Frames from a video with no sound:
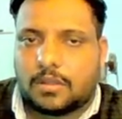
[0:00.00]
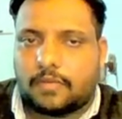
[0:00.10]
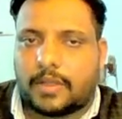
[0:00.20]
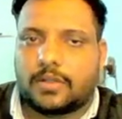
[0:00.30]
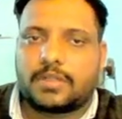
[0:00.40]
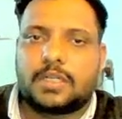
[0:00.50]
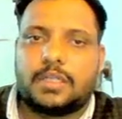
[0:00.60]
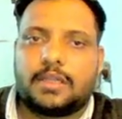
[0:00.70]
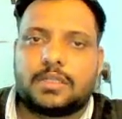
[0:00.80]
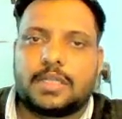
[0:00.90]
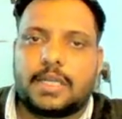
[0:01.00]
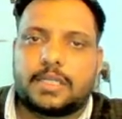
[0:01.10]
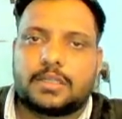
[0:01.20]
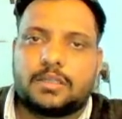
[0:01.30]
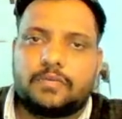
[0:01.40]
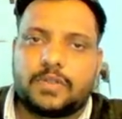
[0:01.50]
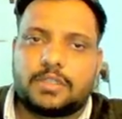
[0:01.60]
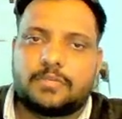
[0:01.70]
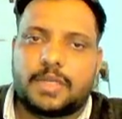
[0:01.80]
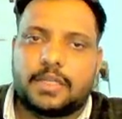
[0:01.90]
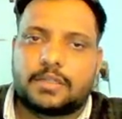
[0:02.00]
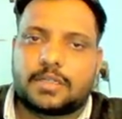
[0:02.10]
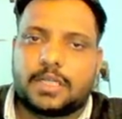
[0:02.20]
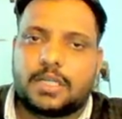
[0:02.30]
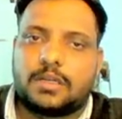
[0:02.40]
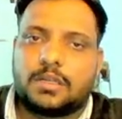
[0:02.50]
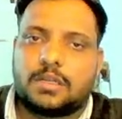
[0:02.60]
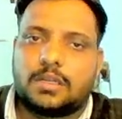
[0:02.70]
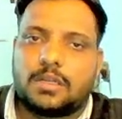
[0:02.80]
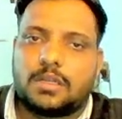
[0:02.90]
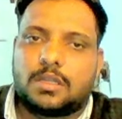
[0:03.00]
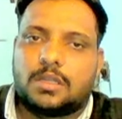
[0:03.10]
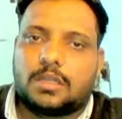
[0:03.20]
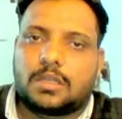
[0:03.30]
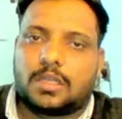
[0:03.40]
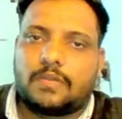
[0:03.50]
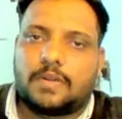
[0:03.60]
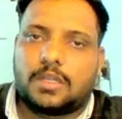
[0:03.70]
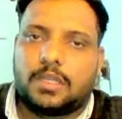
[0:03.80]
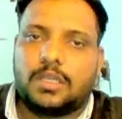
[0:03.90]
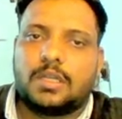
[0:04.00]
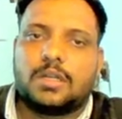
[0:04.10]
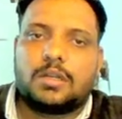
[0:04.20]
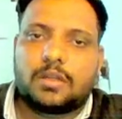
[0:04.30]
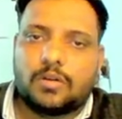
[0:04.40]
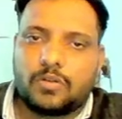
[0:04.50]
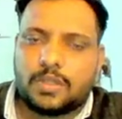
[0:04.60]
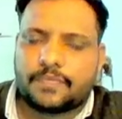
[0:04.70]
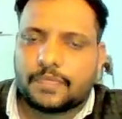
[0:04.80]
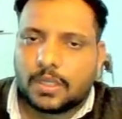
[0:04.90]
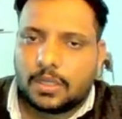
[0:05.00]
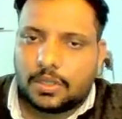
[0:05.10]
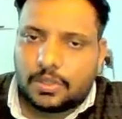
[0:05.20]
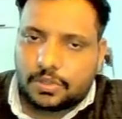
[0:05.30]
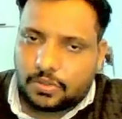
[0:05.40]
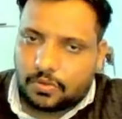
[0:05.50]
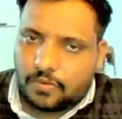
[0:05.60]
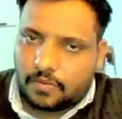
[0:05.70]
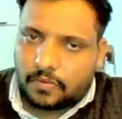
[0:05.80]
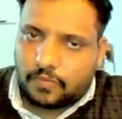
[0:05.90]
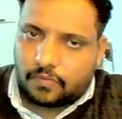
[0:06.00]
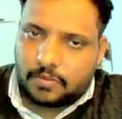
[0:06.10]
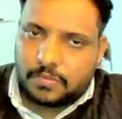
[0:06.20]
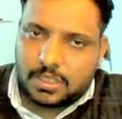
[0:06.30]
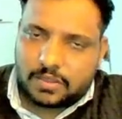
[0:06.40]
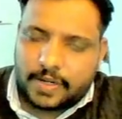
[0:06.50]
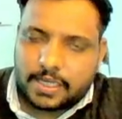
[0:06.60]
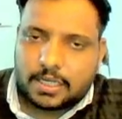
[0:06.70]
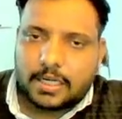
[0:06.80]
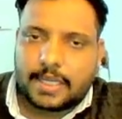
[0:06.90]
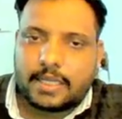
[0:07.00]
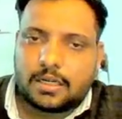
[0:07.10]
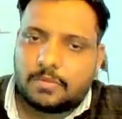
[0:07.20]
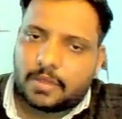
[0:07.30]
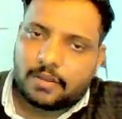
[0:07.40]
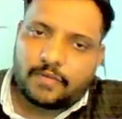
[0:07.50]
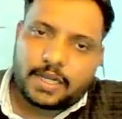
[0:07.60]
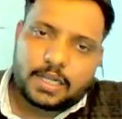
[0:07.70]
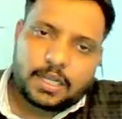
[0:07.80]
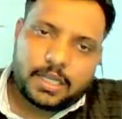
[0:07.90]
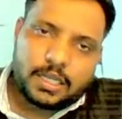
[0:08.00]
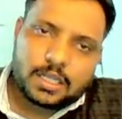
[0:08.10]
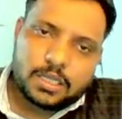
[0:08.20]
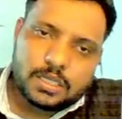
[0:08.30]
velocity in this direction which is minus 10 given here. Okay, so from this vector diagram, if I take